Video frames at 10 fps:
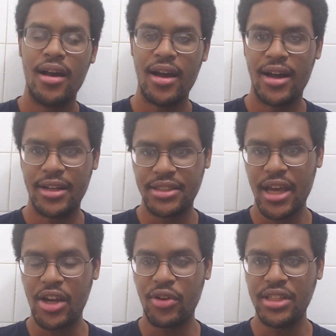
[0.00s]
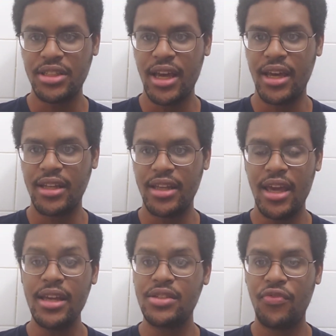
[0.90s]
Sakurai said,
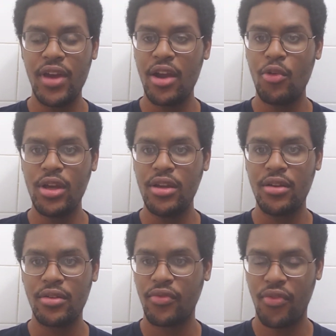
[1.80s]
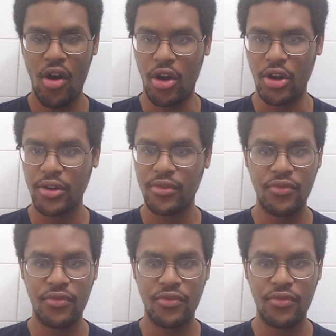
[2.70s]
it's very far.